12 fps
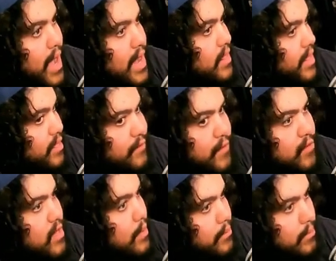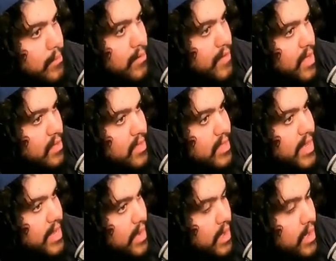in like the first couple movies that they
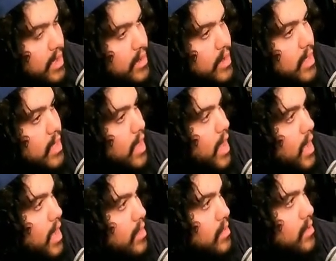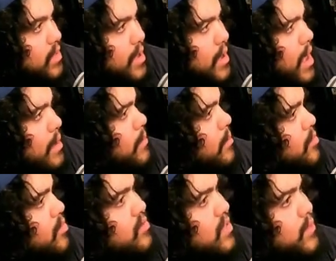done. Uh, the, I, I, remember
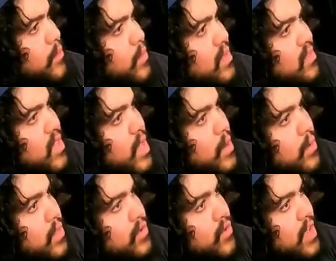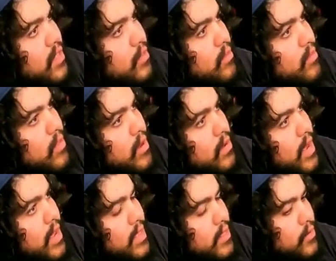there's even one scene where they're trans, they're I
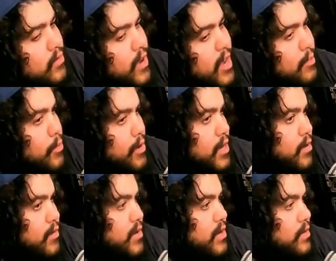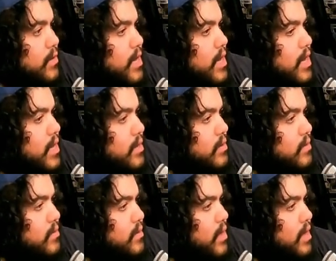think they're transporting over to uh,
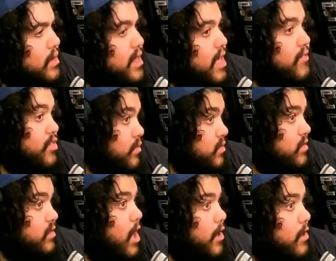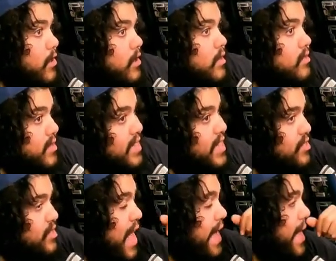uh, Davy Jones's locker uh-huh. to get
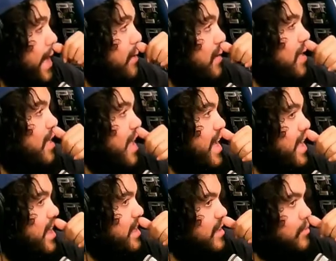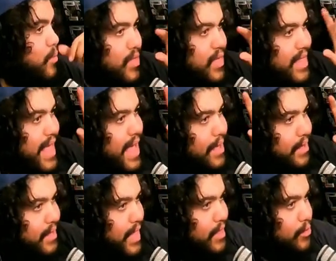Jack out, and within that
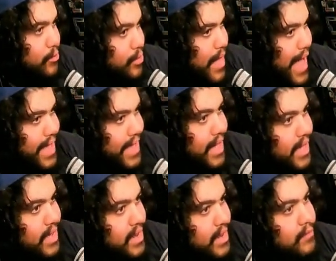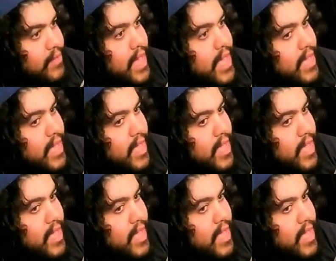like little black cut of like it